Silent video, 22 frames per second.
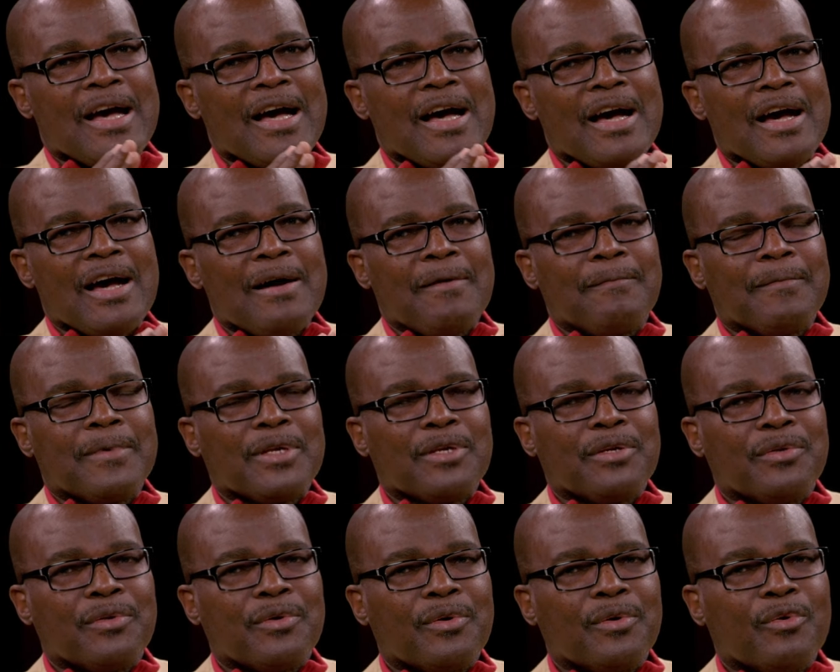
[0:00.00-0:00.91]
Uh,
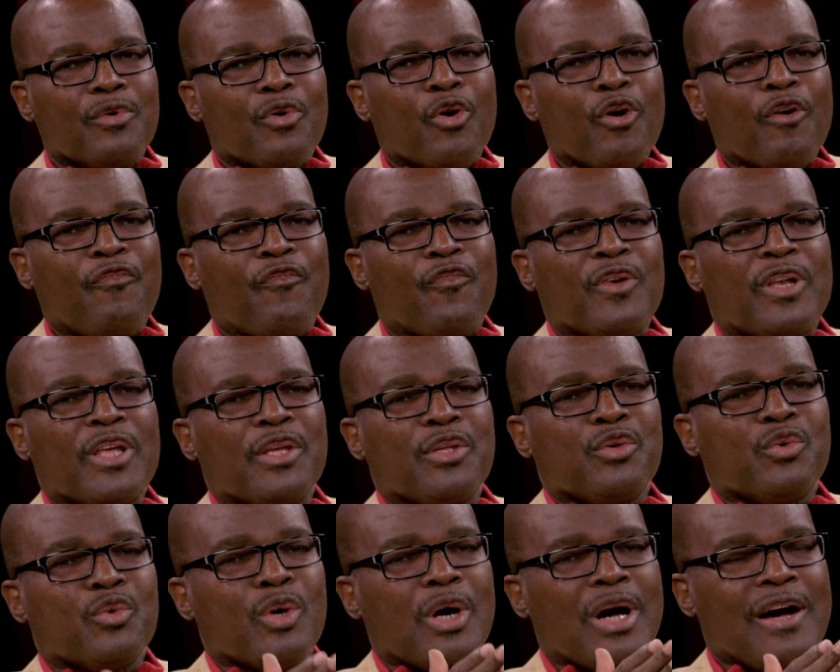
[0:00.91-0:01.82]
you know hopefully
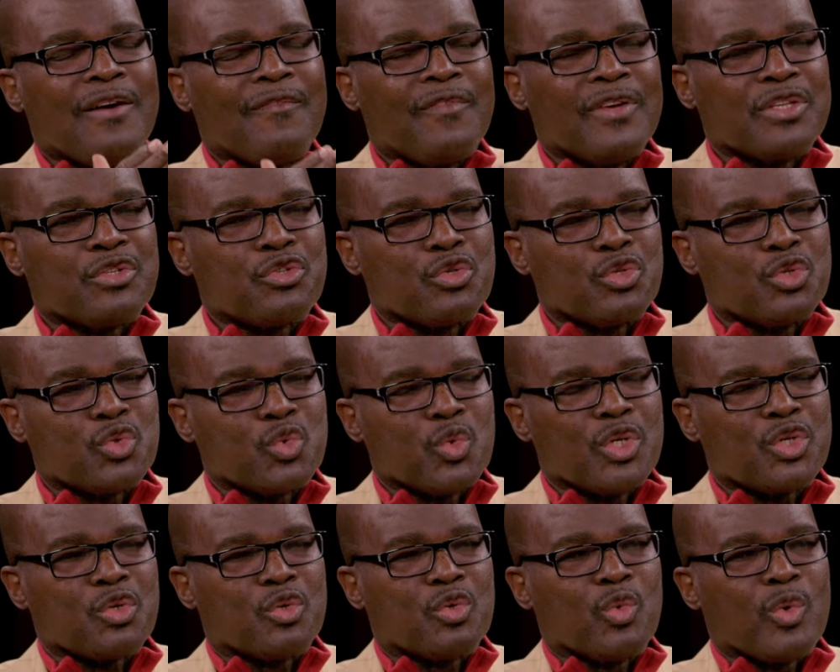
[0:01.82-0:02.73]
you have a
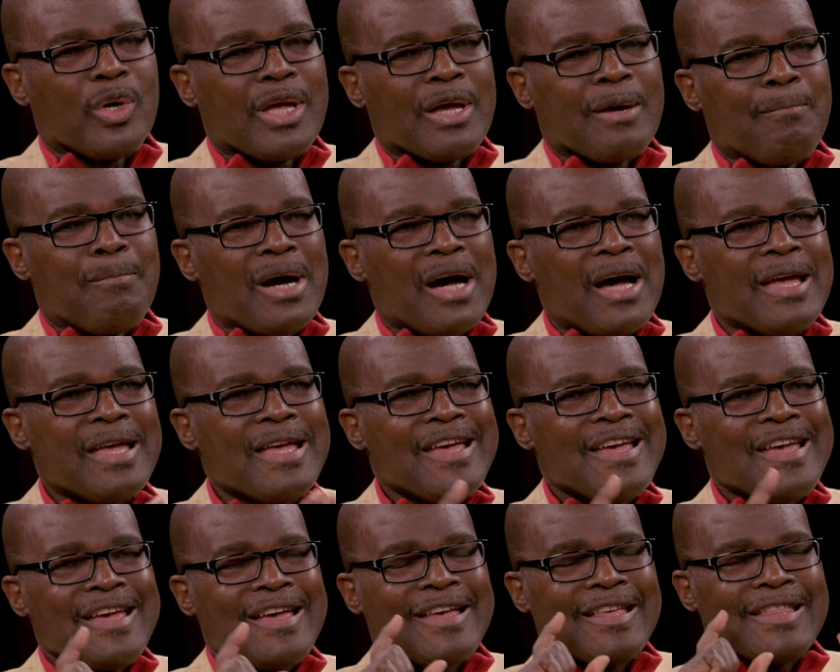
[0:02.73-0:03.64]
situation whereby
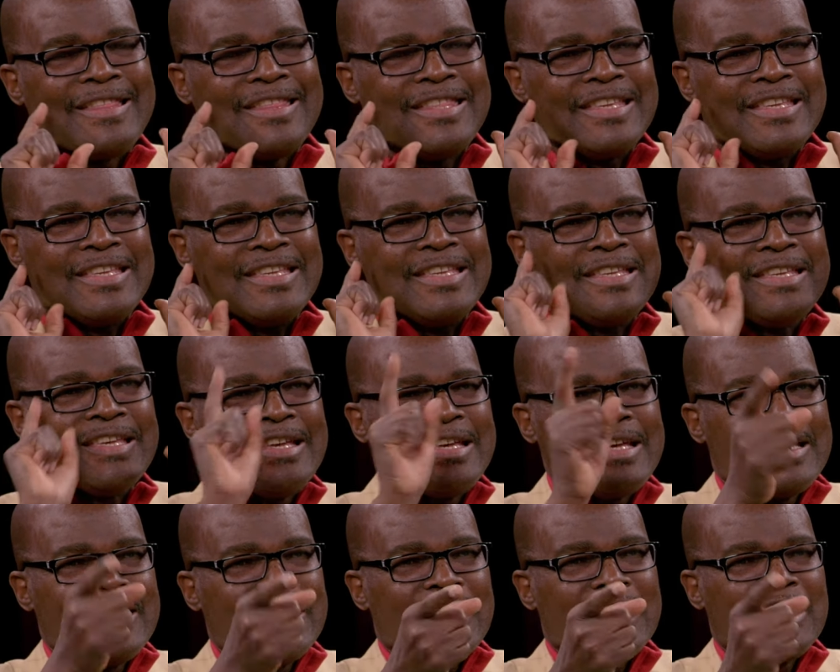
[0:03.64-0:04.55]
the
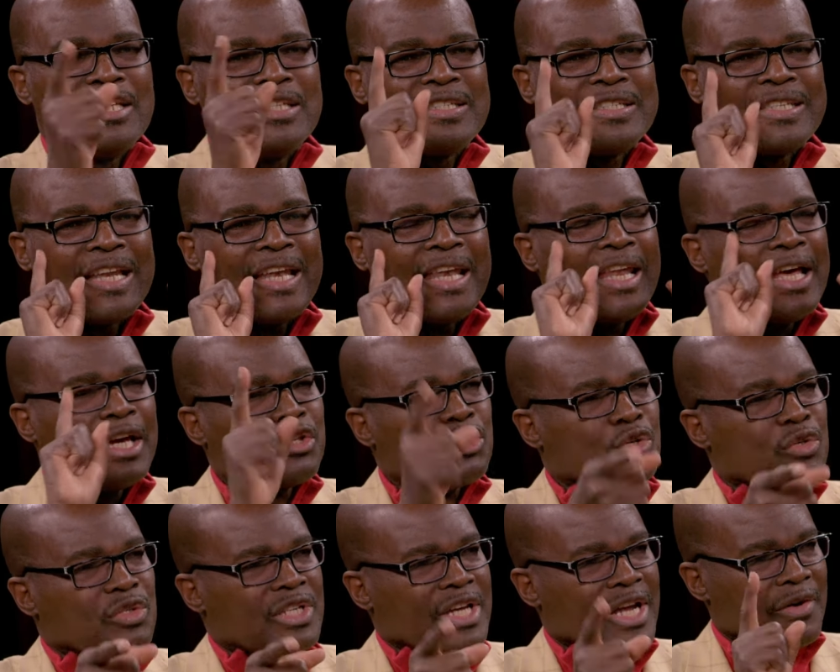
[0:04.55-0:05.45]

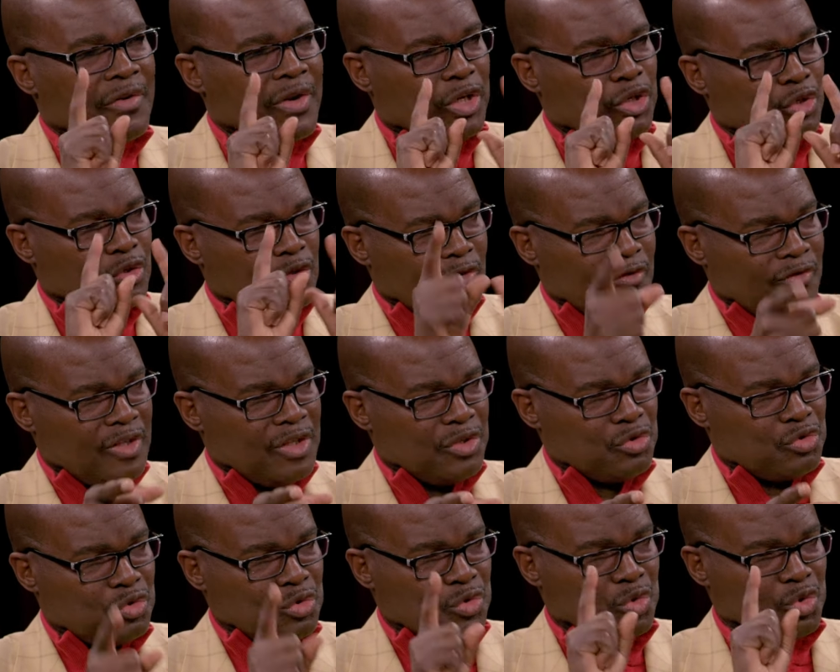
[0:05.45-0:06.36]
intellectual direction of the
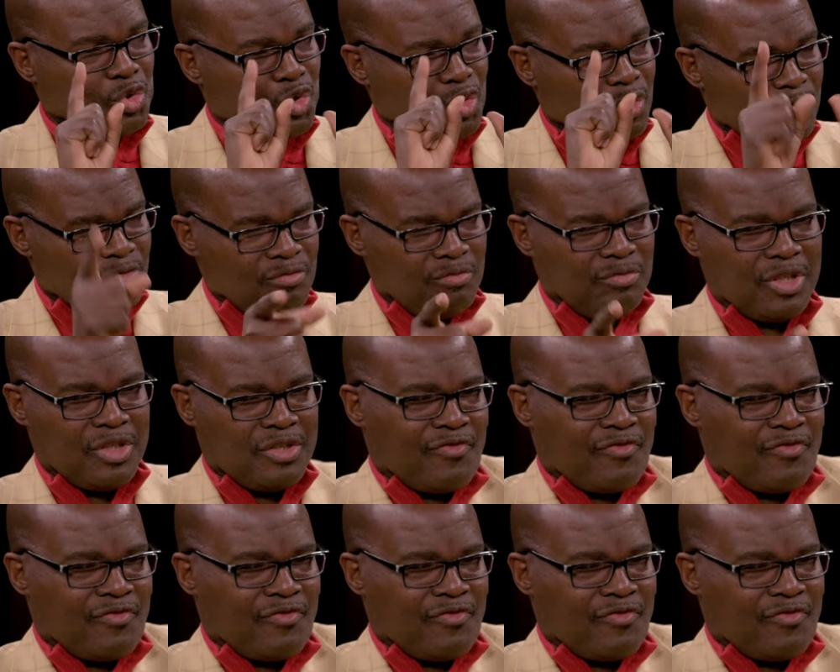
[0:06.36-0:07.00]
institution because